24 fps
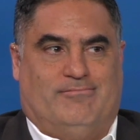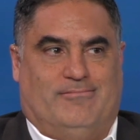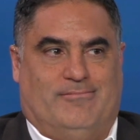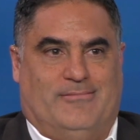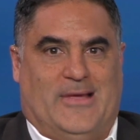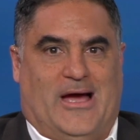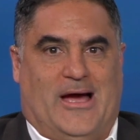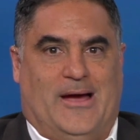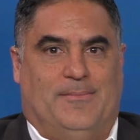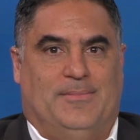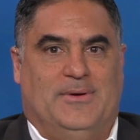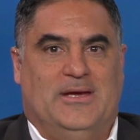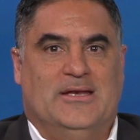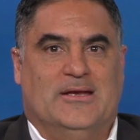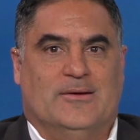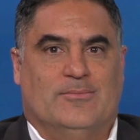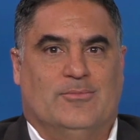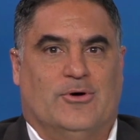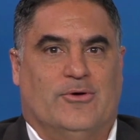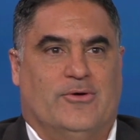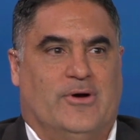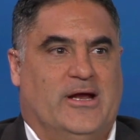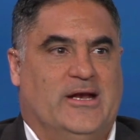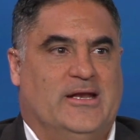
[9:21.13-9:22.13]
I beat him
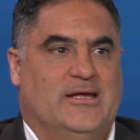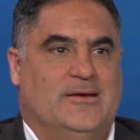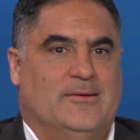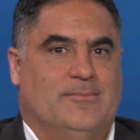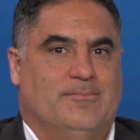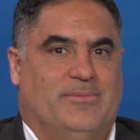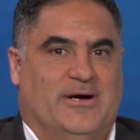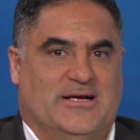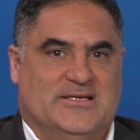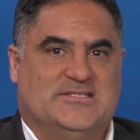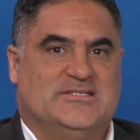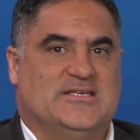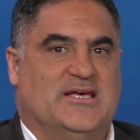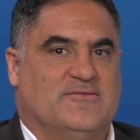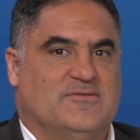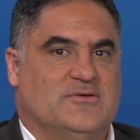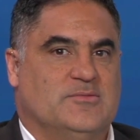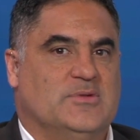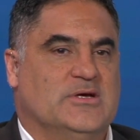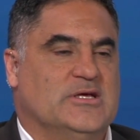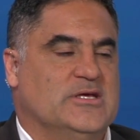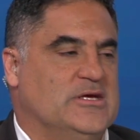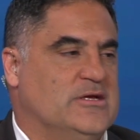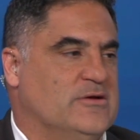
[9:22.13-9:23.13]
already by 7
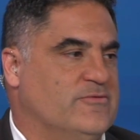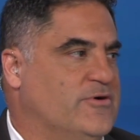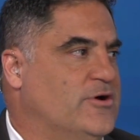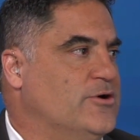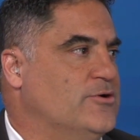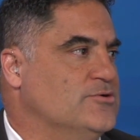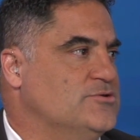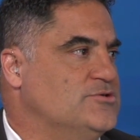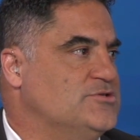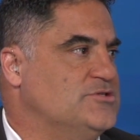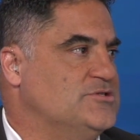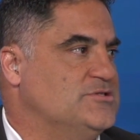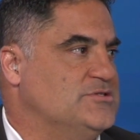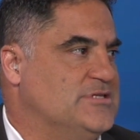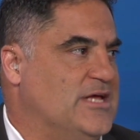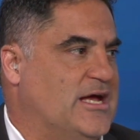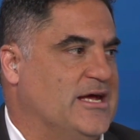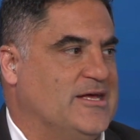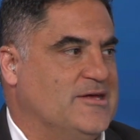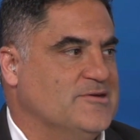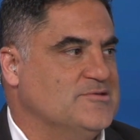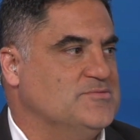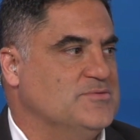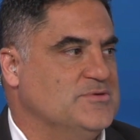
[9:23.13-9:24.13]
million votes.
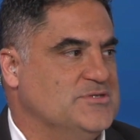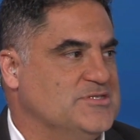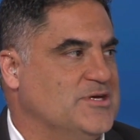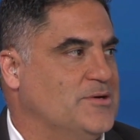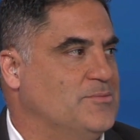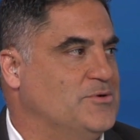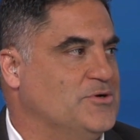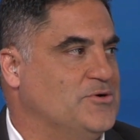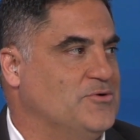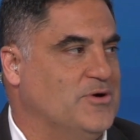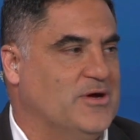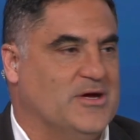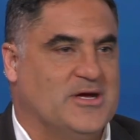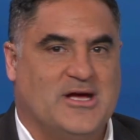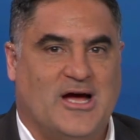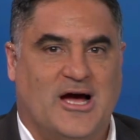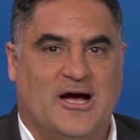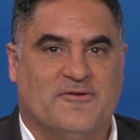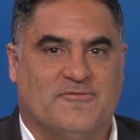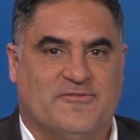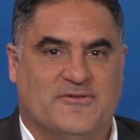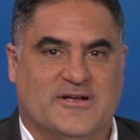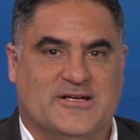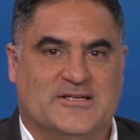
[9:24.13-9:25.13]
That gives me some degree of
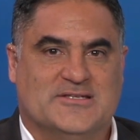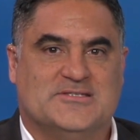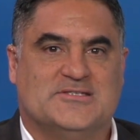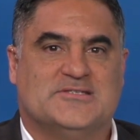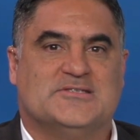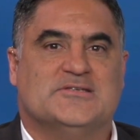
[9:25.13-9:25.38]
confidence.